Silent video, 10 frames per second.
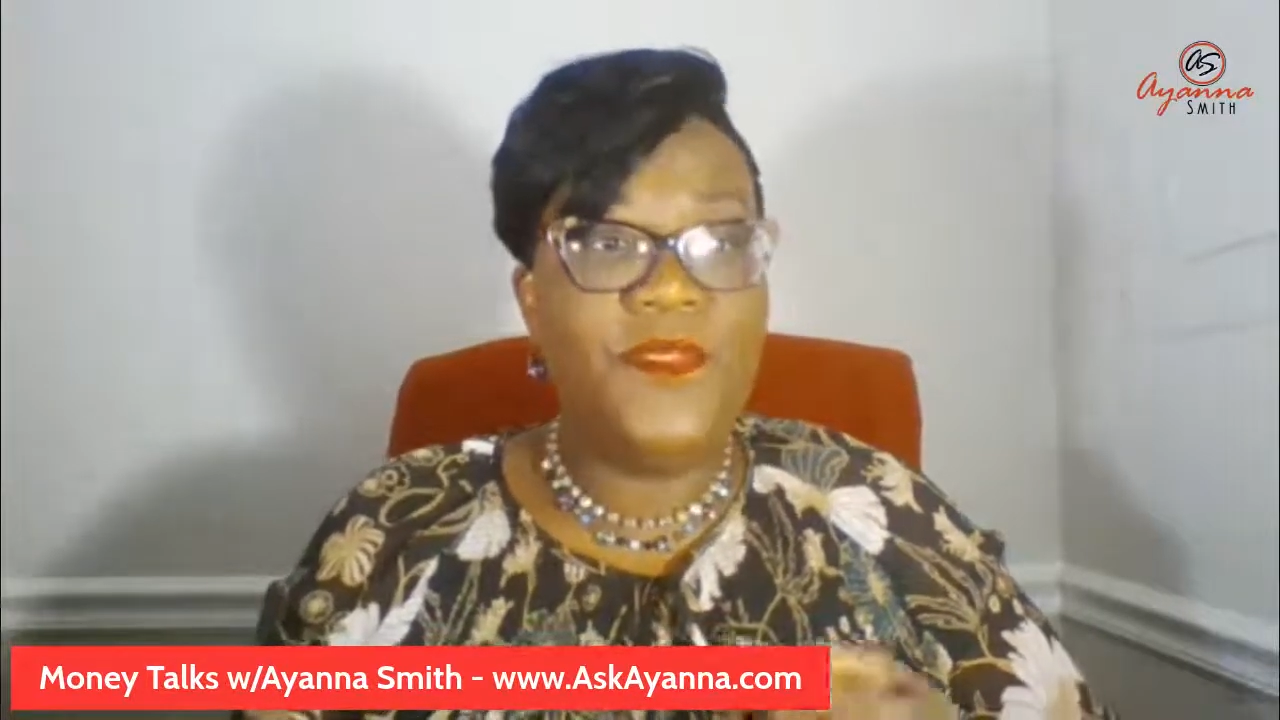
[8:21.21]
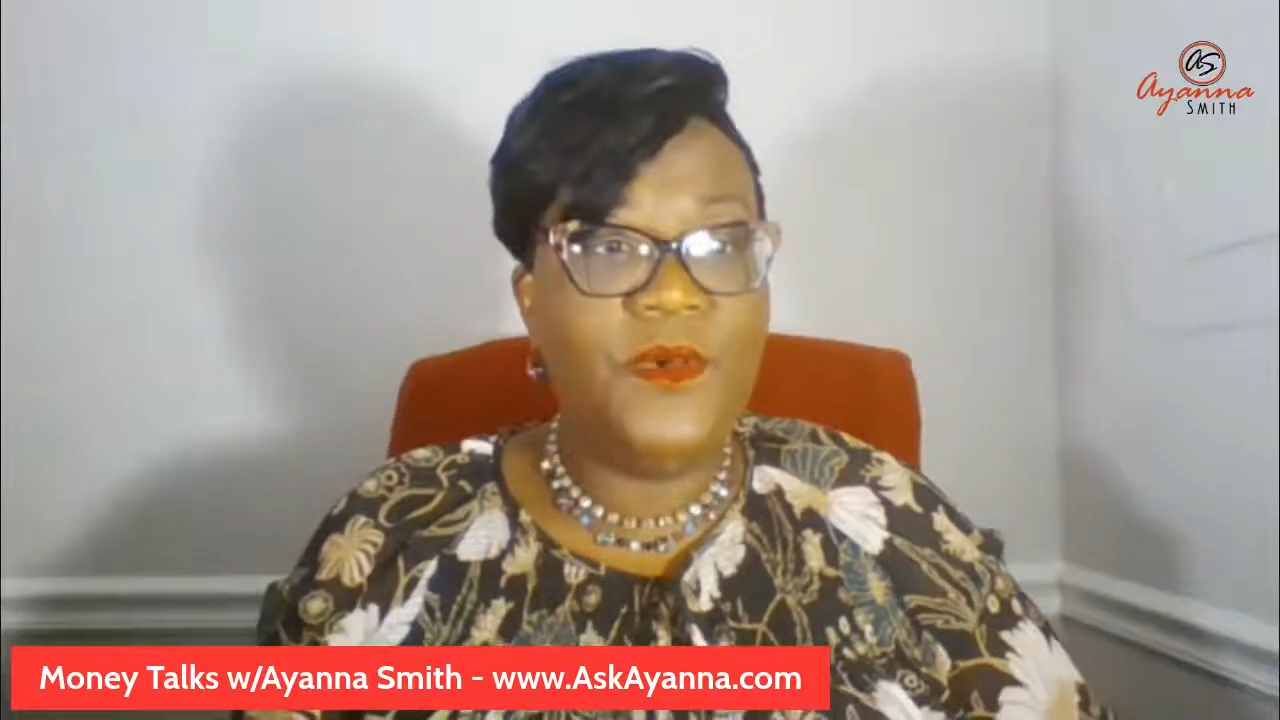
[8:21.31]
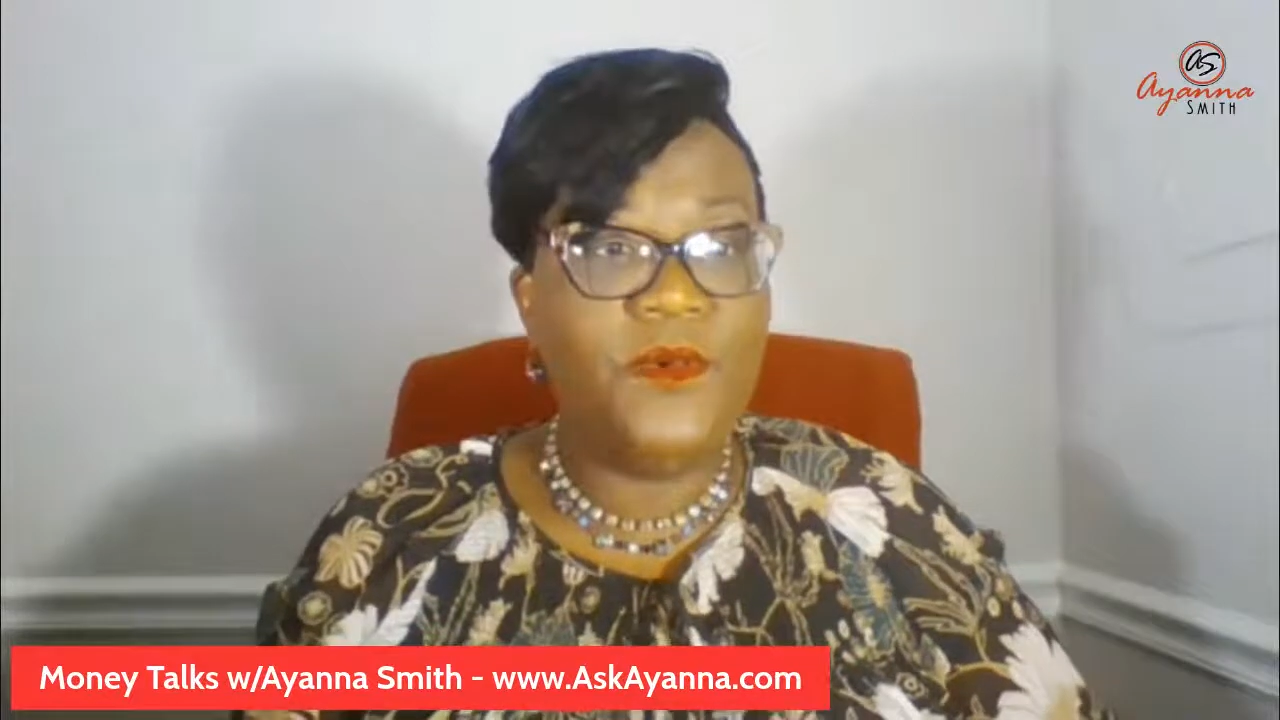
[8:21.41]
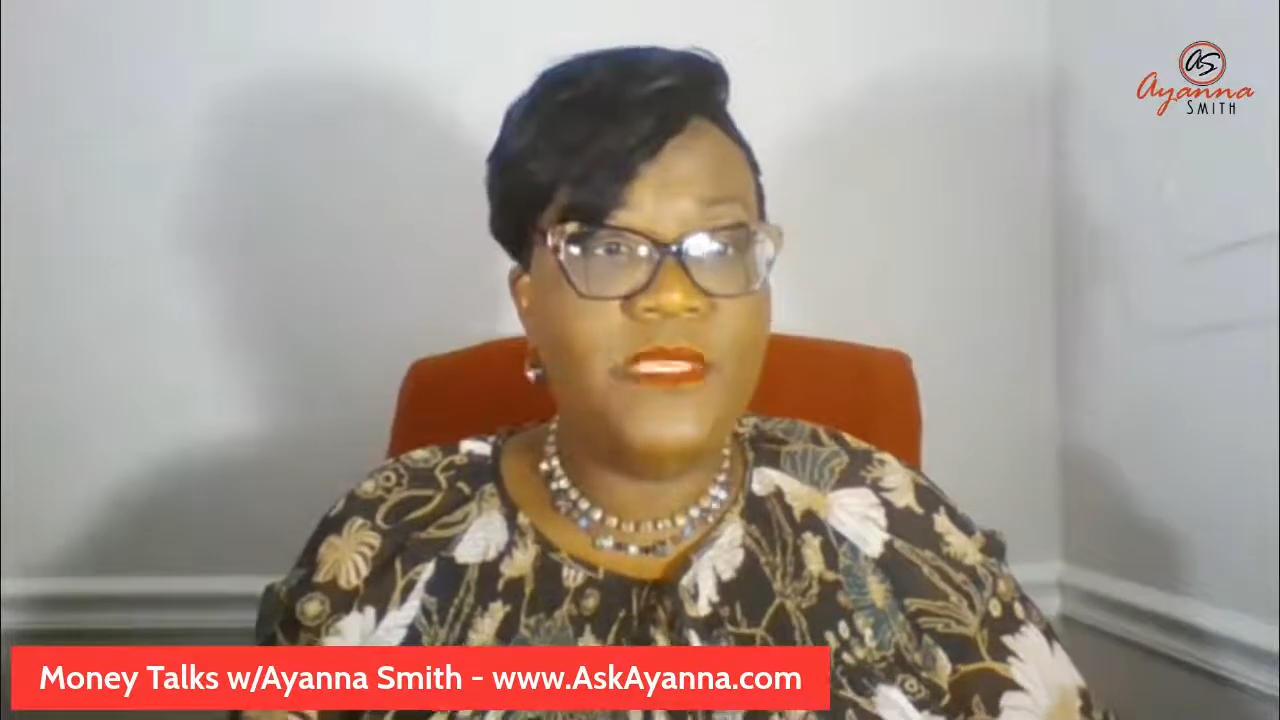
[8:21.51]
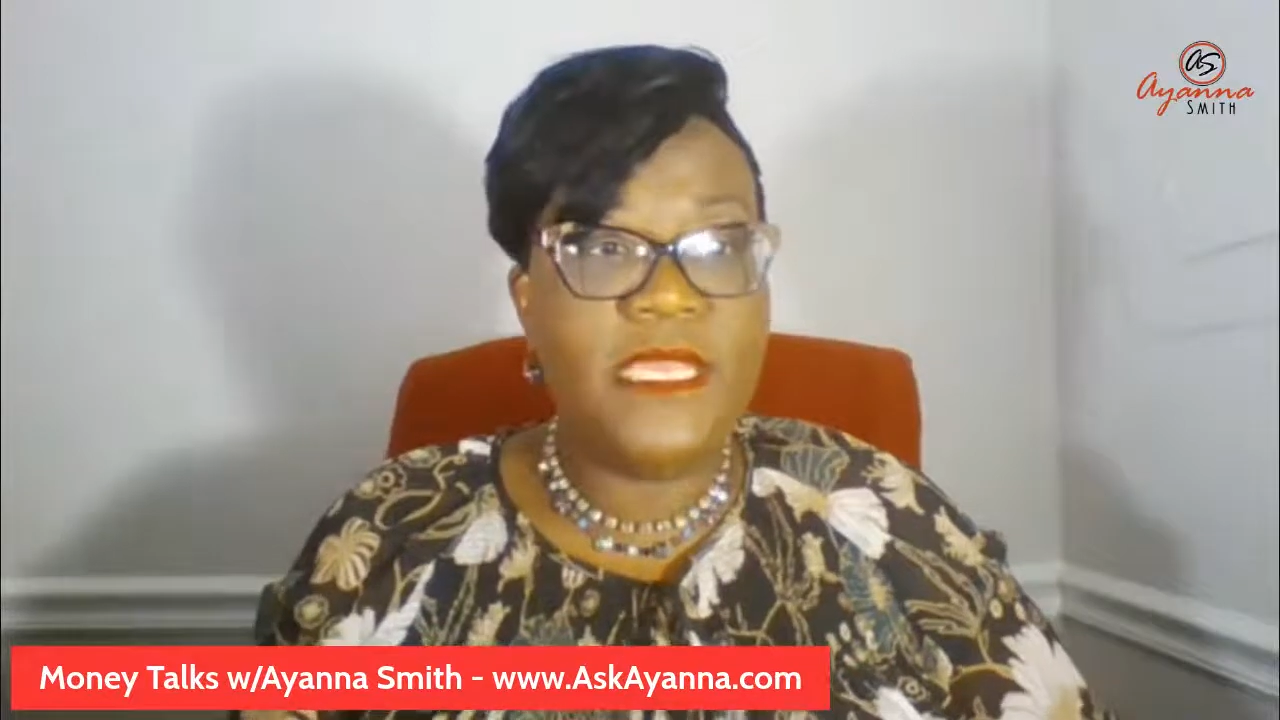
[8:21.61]

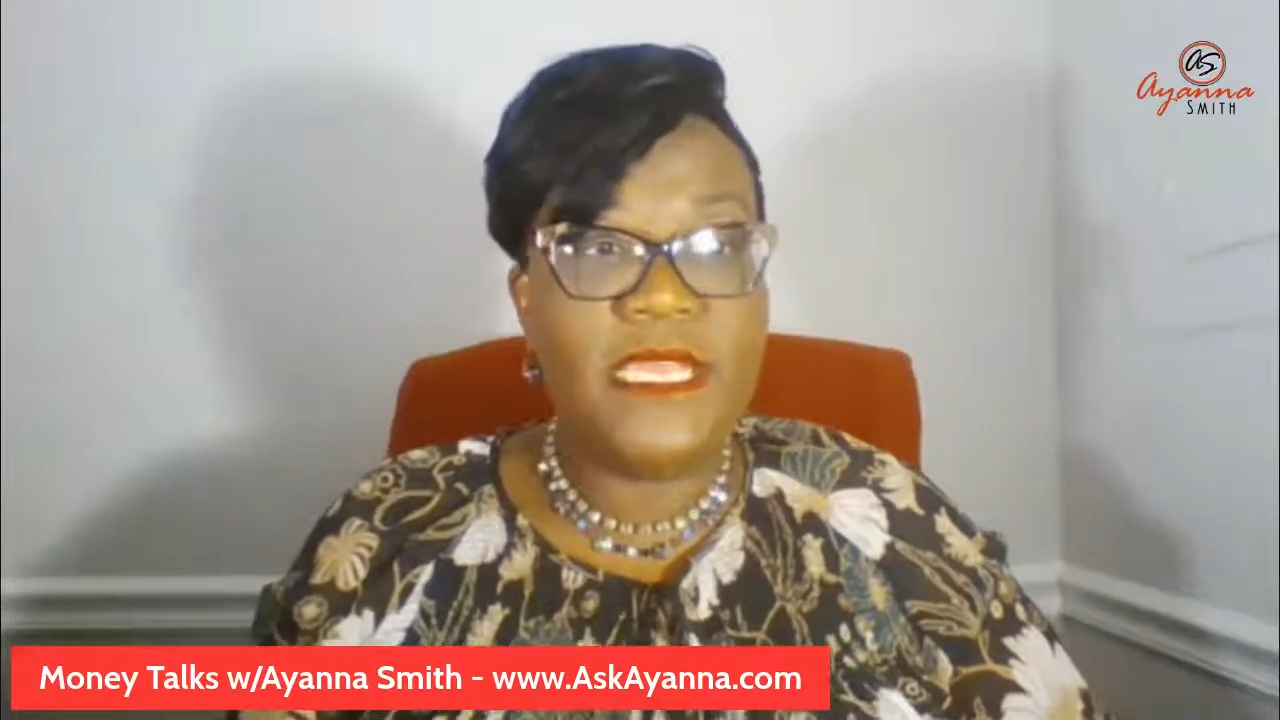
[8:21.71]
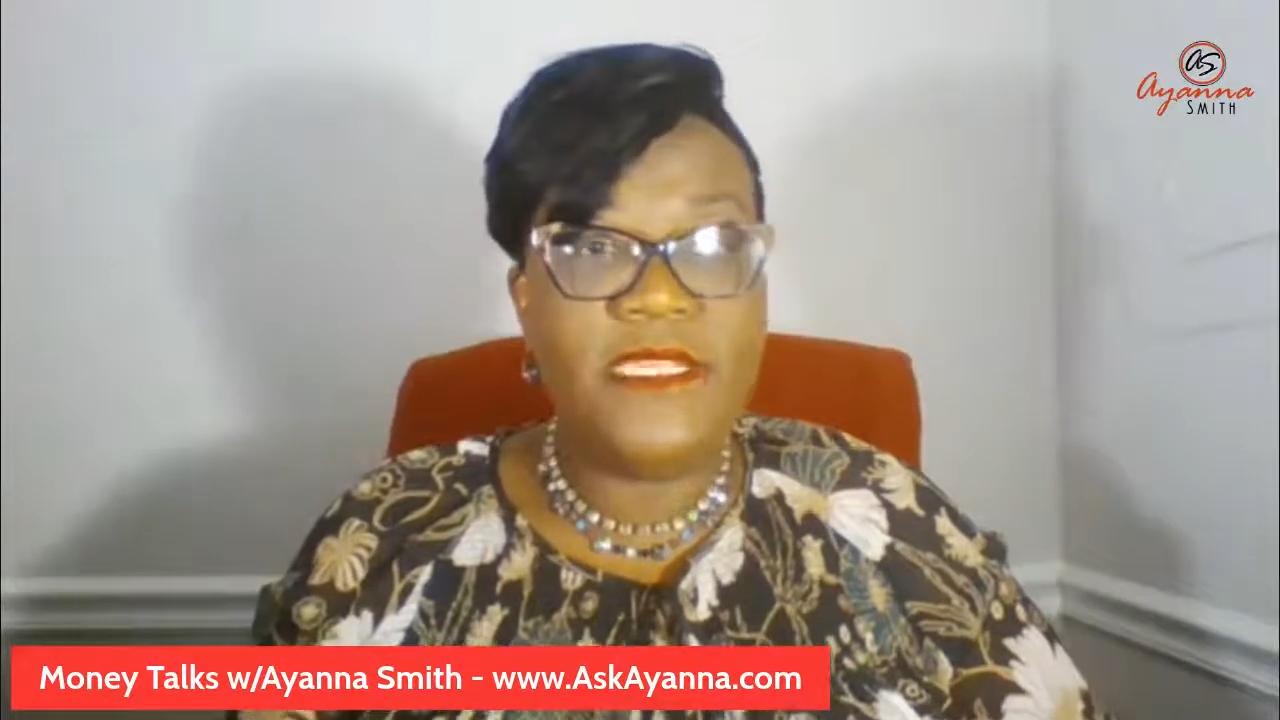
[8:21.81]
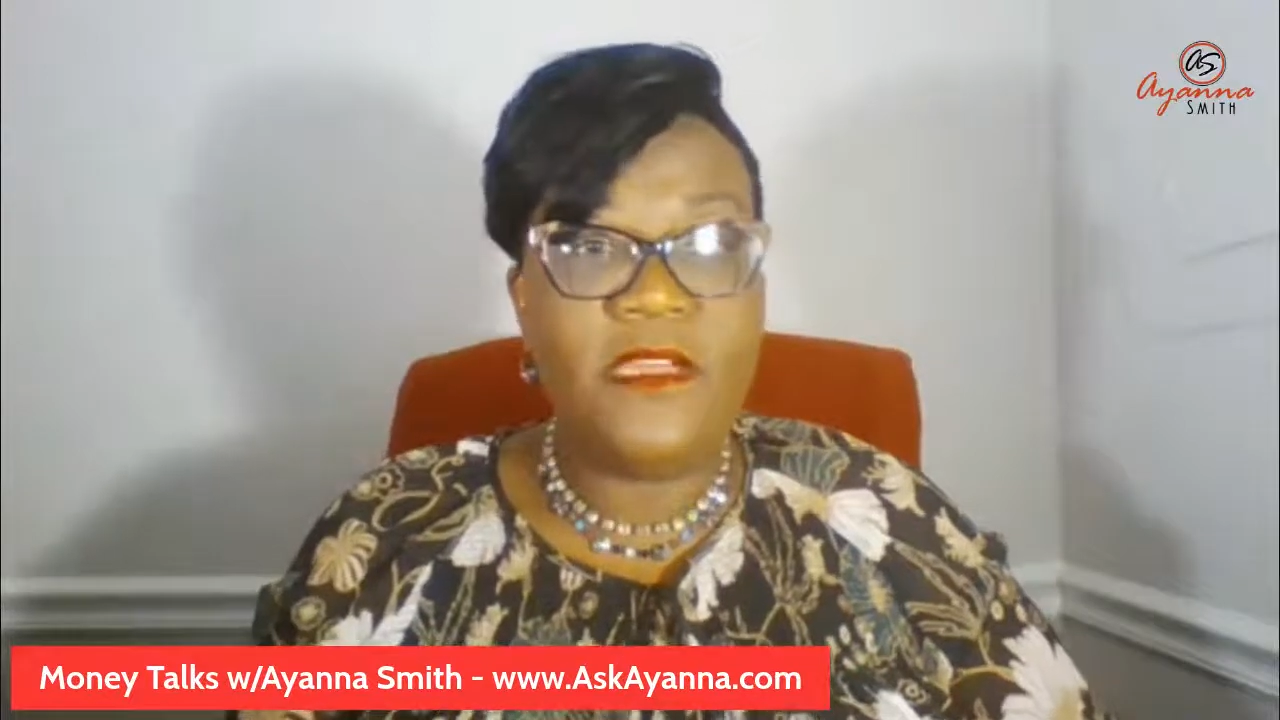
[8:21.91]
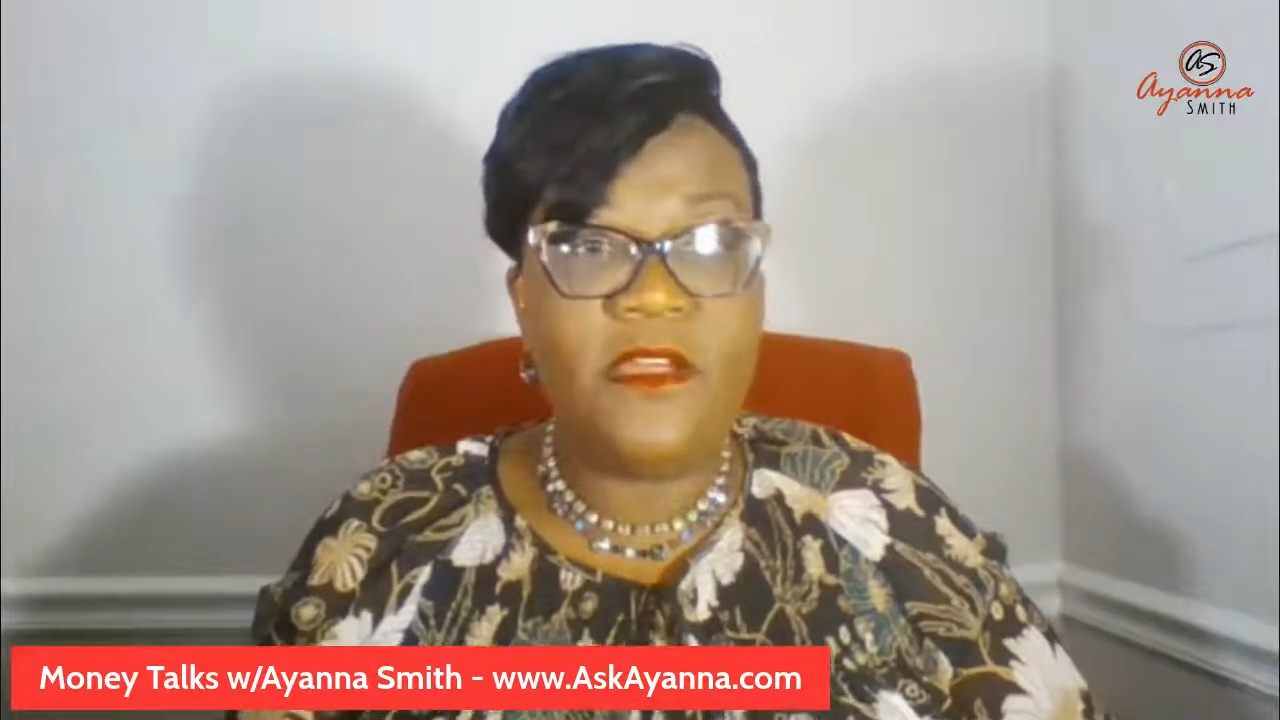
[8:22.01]
those things